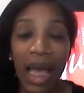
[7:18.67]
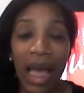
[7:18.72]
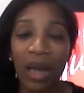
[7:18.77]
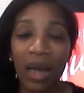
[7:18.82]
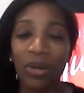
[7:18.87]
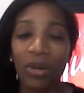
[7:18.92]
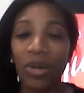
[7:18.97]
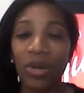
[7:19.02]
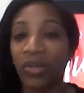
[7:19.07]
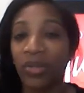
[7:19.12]
I
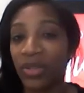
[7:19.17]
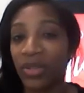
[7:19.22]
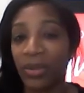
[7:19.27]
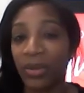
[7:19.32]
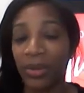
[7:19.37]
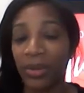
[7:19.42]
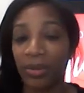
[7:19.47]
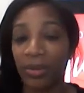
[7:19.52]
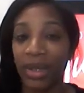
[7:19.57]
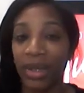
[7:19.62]
don't know if she
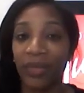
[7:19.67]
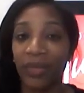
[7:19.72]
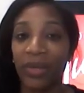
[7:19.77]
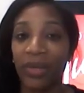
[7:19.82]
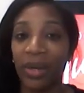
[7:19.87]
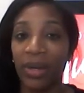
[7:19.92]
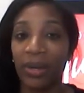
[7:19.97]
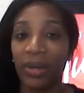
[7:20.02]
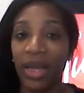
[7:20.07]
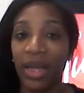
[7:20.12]
was
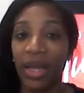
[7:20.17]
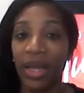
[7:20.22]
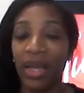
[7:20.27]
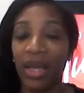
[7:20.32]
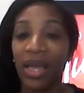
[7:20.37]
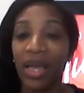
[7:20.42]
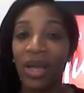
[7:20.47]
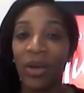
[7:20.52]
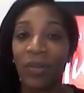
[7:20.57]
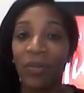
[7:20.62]
bluffing on that,
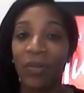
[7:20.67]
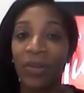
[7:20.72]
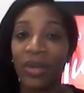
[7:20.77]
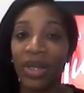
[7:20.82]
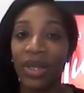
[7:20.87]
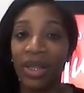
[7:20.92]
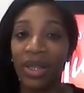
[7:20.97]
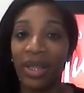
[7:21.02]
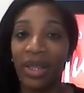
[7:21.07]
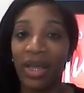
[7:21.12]

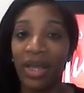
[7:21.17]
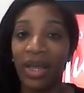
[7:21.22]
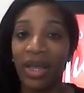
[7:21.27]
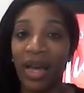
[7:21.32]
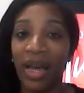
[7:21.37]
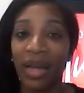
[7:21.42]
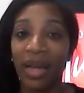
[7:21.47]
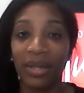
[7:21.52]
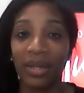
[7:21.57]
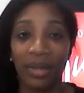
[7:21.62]
but then
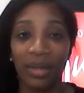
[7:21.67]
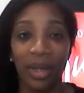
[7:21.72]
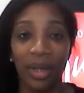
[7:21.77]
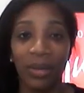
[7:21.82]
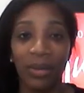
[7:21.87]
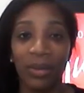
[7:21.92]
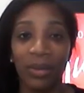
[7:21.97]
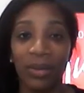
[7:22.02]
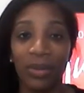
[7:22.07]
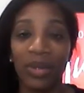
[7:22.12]
Connor's
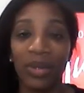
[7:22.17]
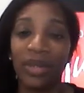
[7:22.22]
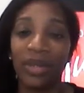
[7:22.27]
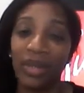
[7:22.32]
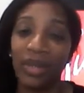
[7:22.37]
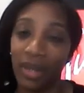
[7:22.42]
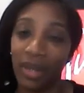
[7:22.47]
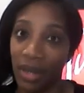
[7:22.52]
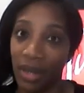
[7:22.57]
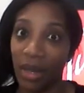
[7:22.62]
like, ooh,
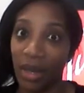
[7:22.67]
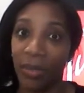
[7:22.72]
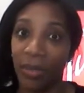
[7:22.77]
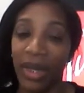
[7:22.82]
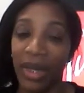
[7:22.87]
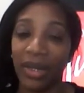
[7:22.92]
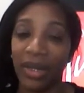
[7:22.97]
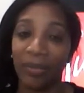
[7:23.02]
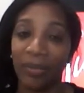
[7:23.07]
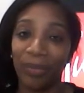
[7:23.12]
thought
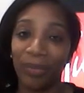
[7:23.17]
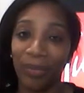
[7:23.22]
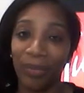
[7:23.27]
about it.